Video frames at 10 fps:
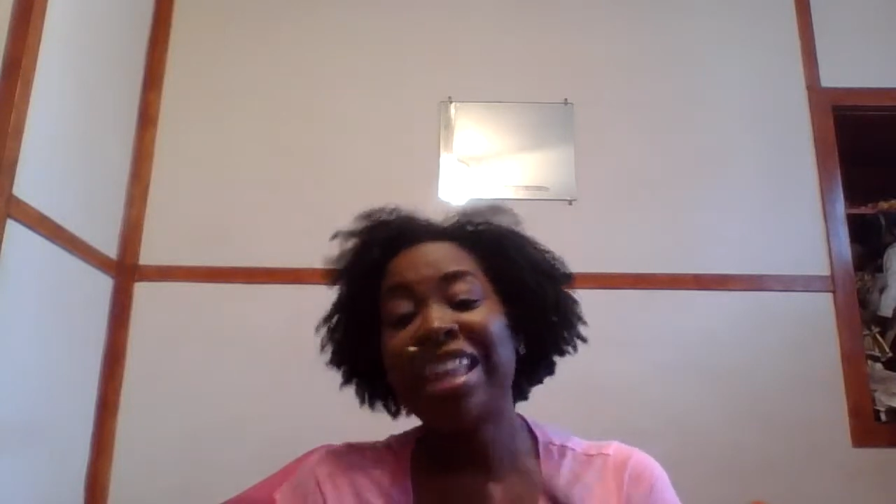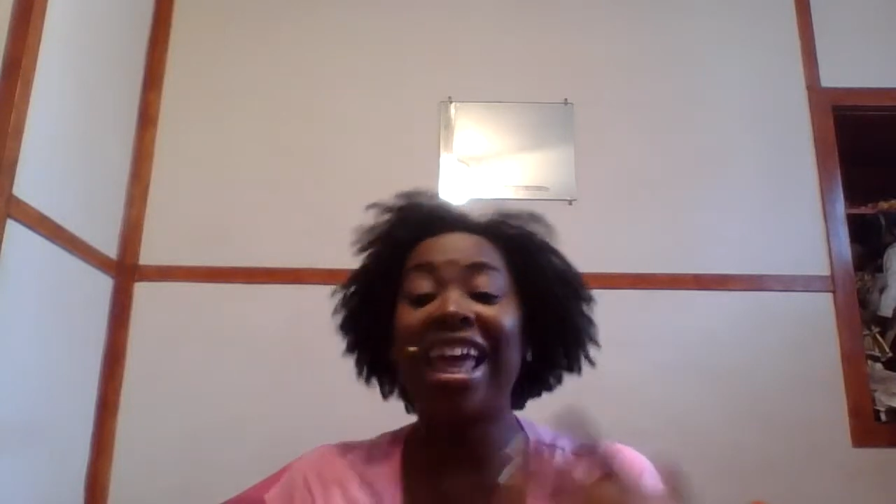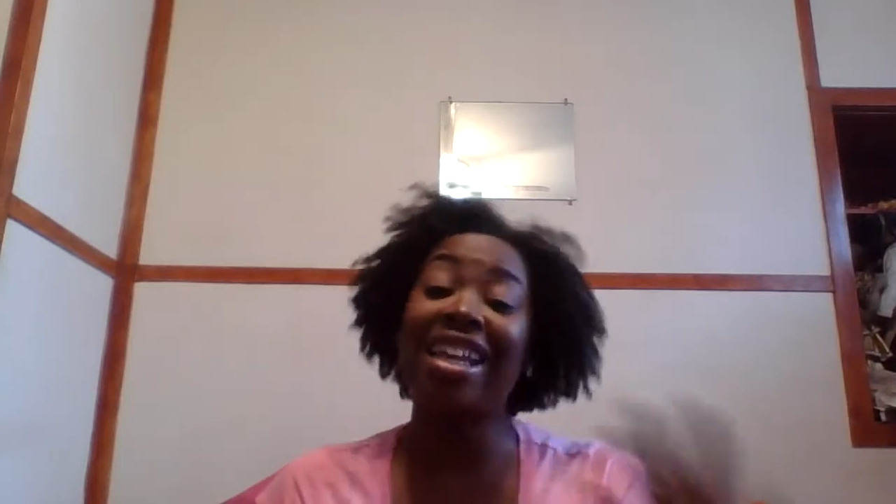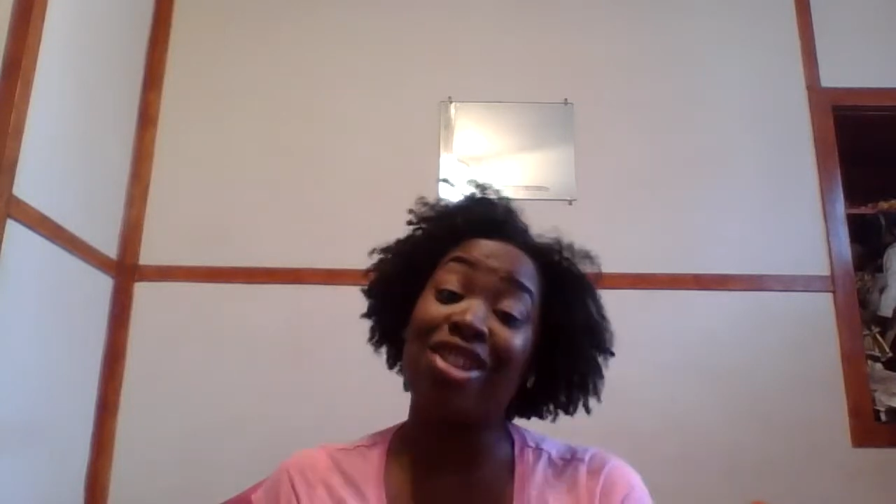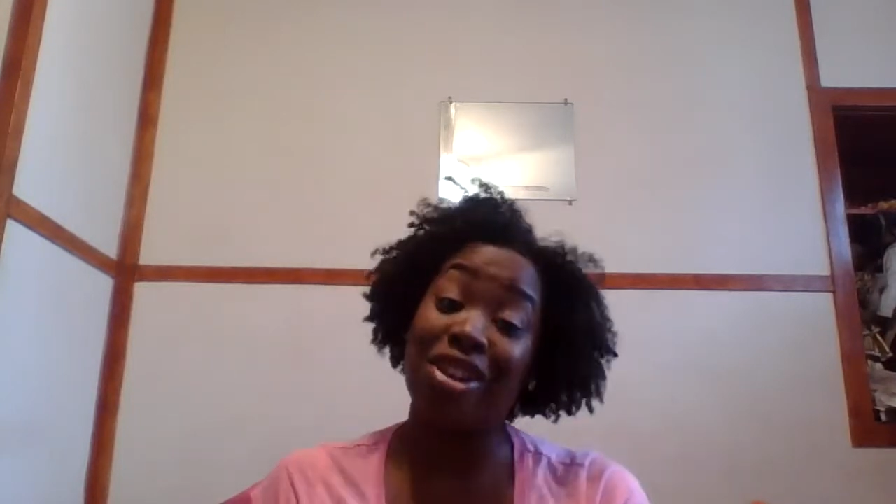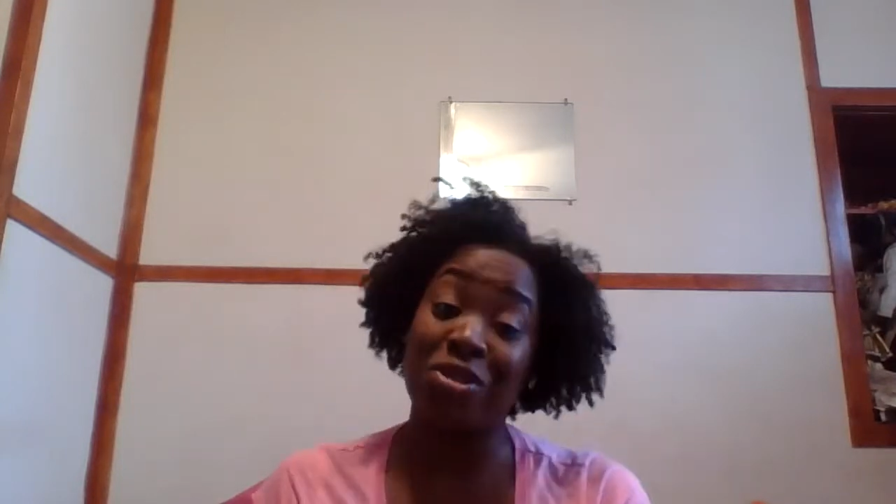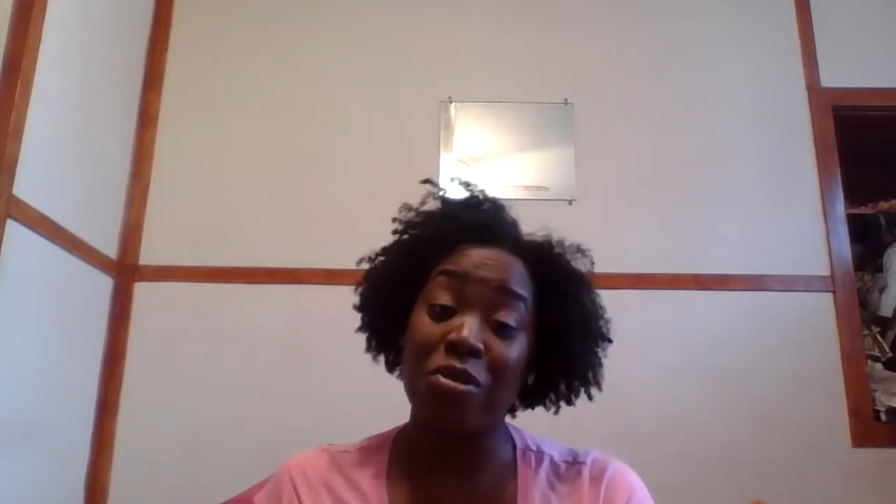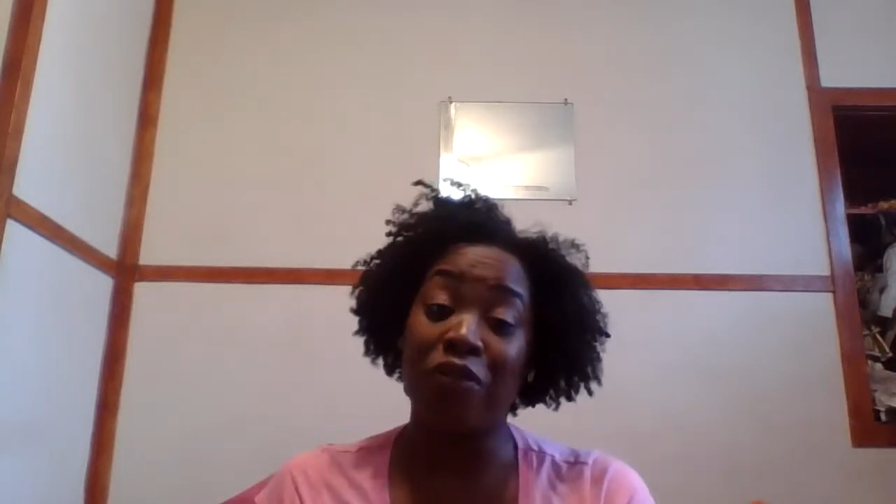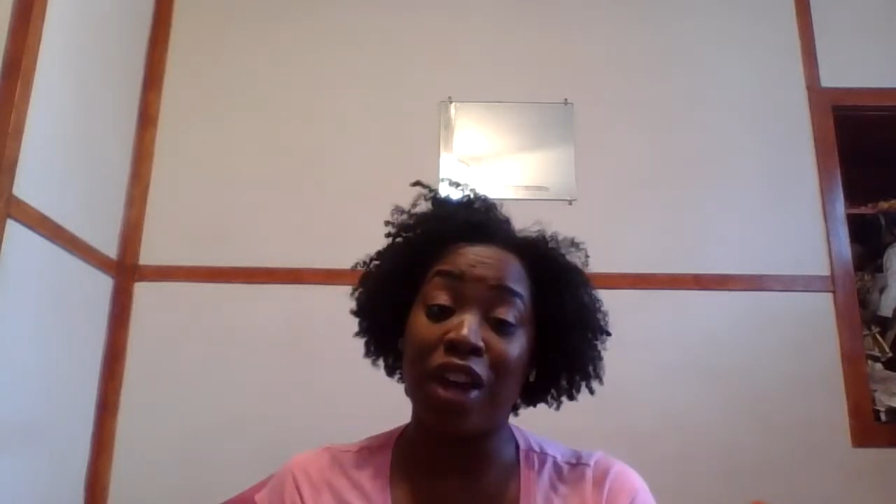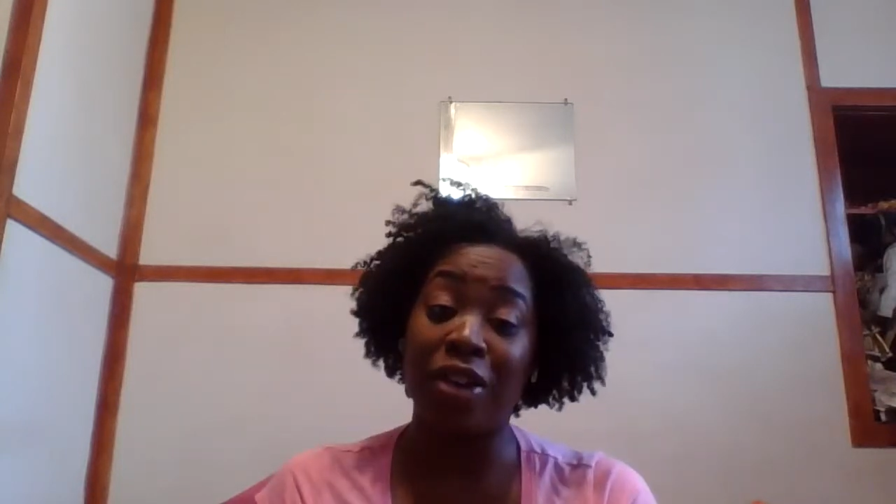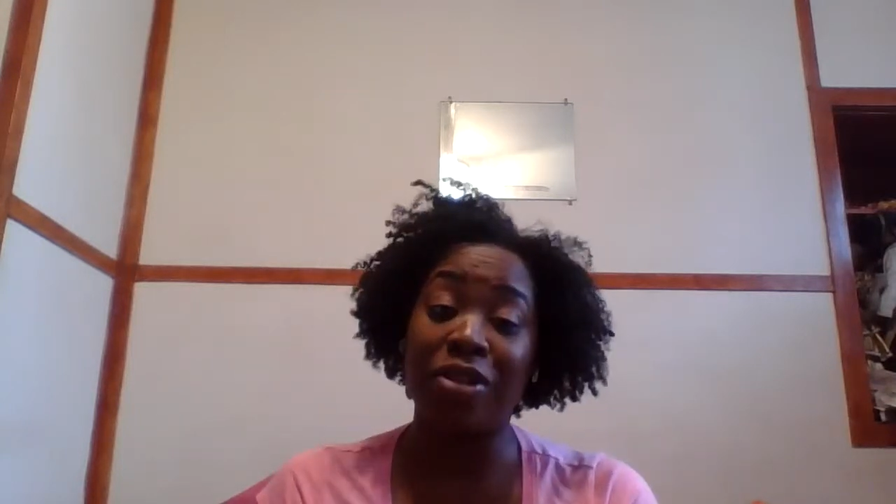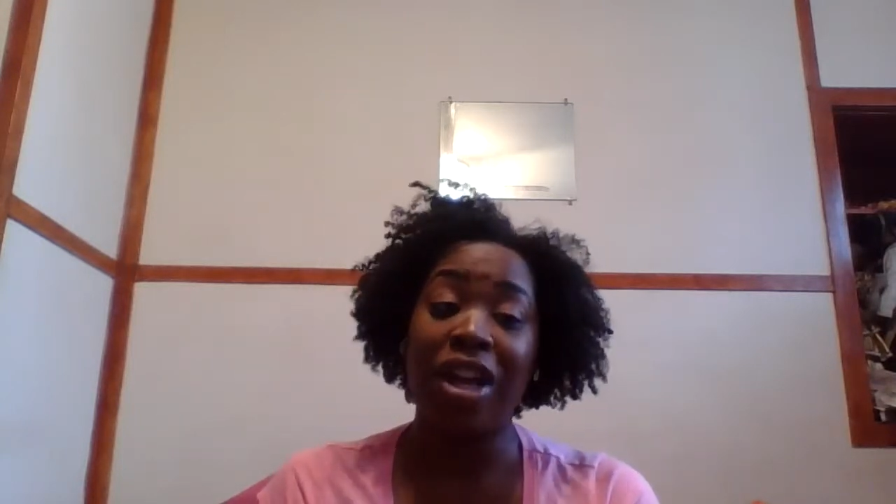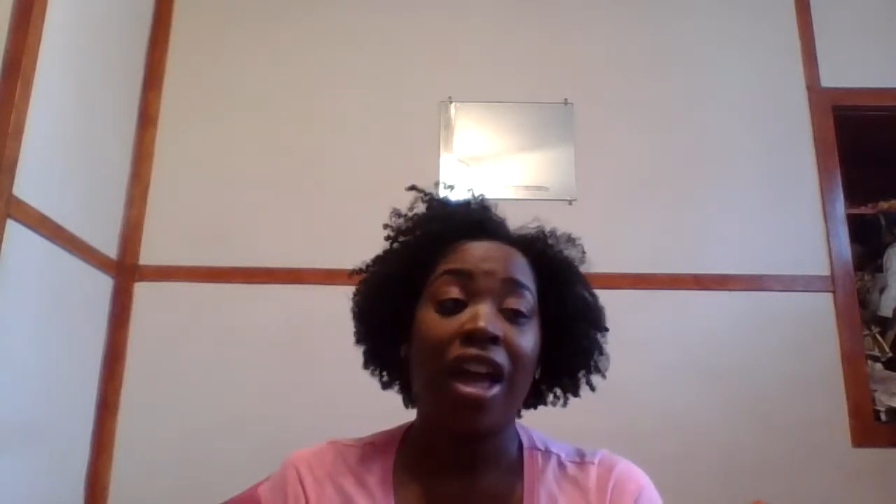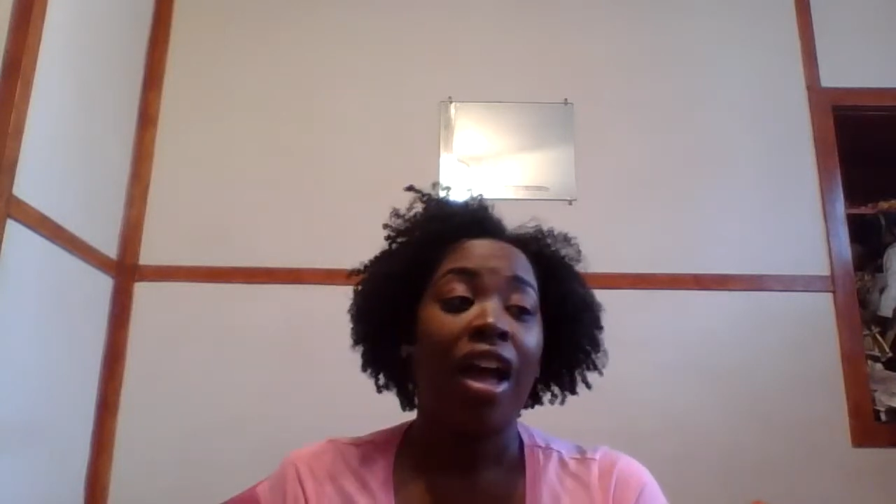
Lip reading: That is also a fail.